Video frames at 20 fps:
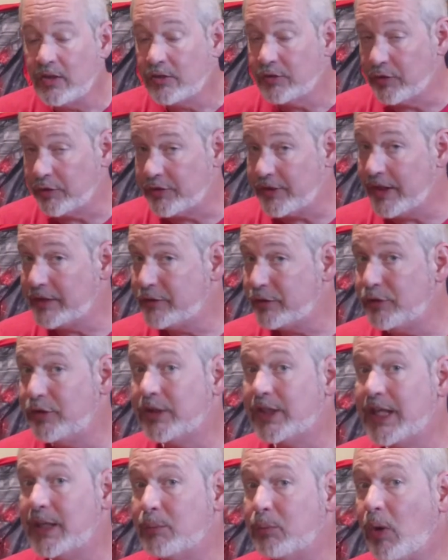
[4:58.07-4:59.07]
So stay tuned
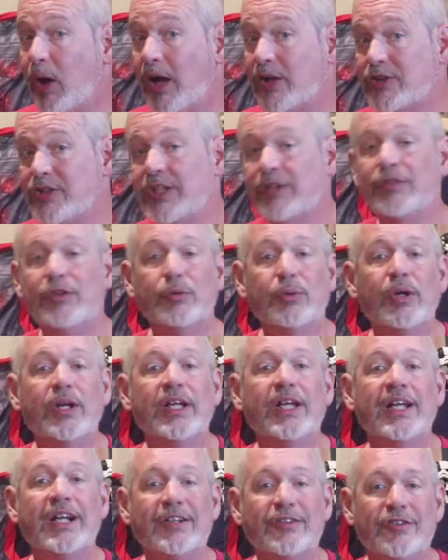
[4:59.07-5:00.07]
and keep watching if you want to
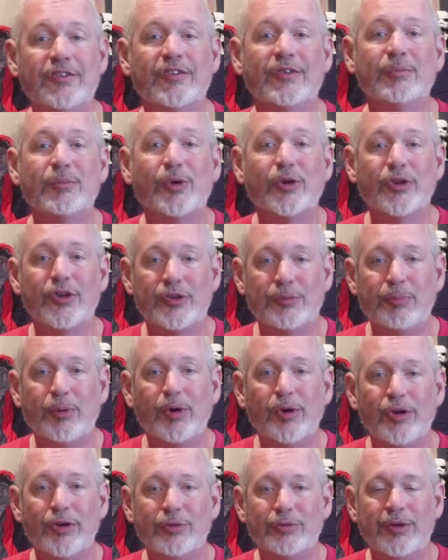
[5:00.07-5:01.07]
get into some more of the
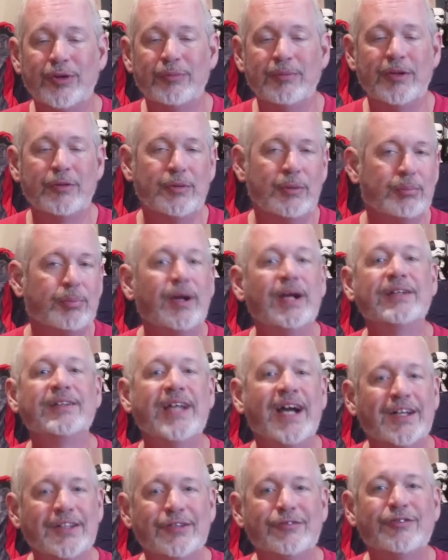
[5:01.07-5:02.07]
spoilers with me as we break
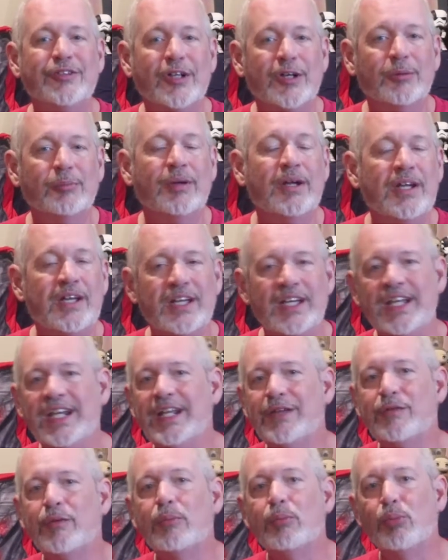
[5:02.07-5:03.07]
down the film in
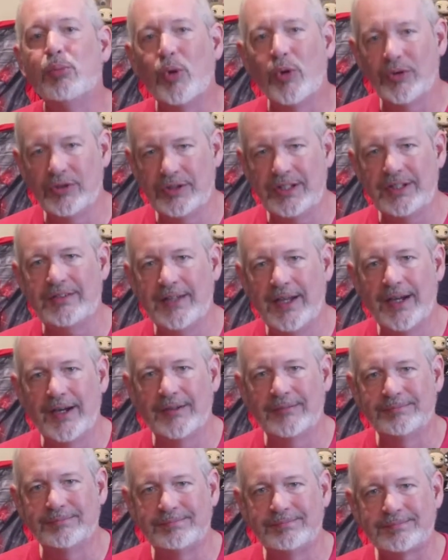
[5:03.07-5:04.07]
even more
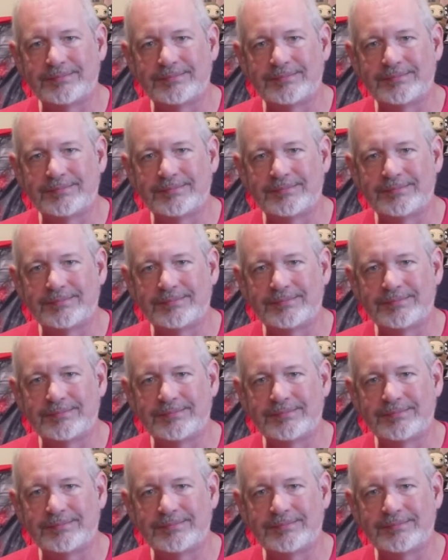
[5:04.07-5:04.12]
detail.